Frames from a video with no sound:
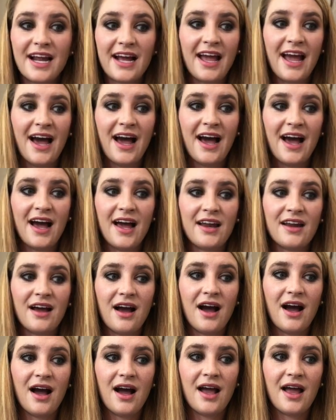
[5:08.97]
I
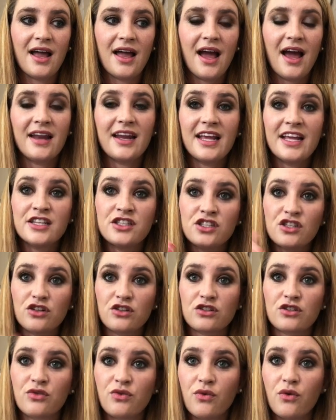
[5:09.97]
had
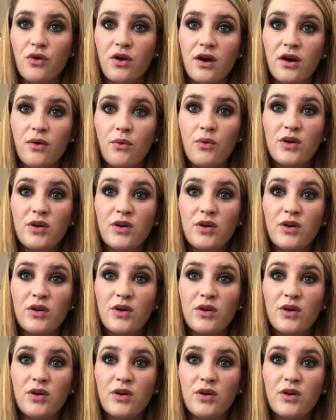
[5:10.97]
inserts for,